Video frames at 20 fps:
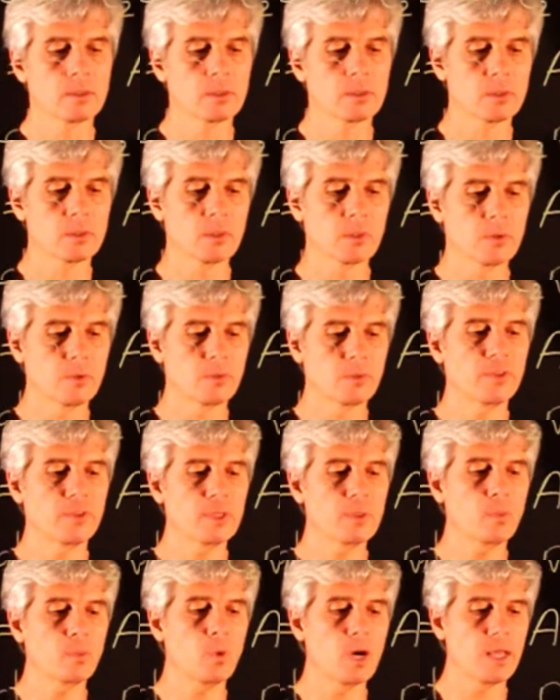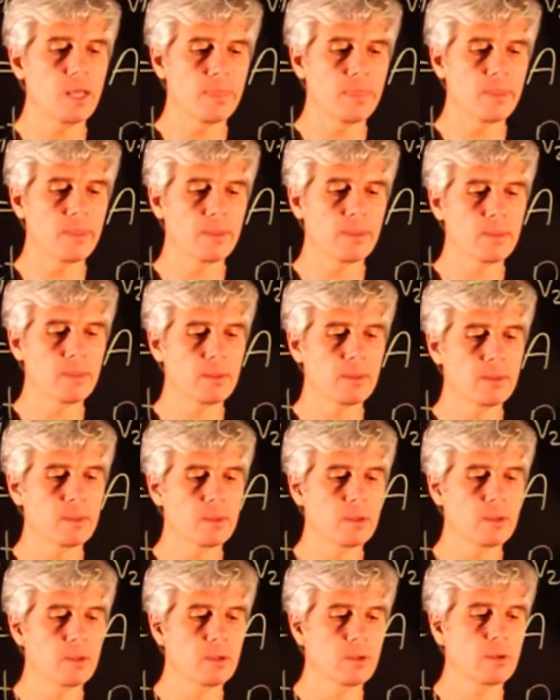so V1
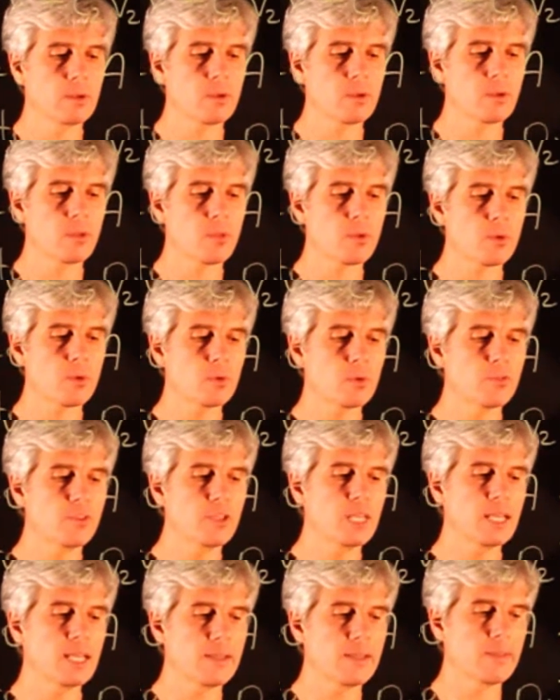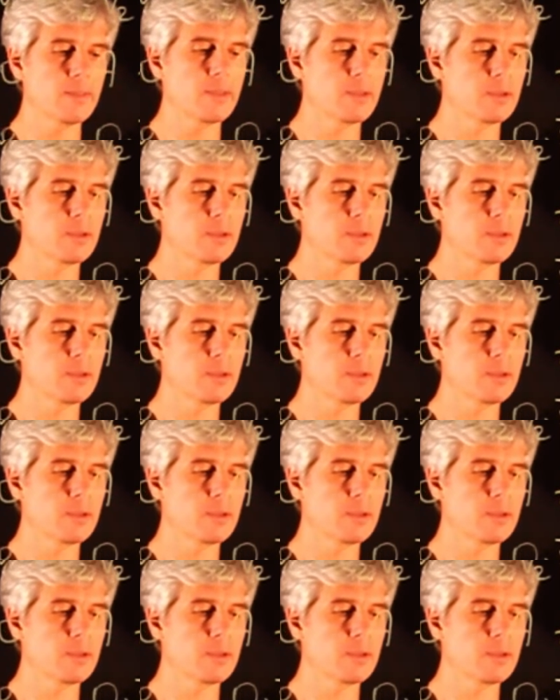through Vn,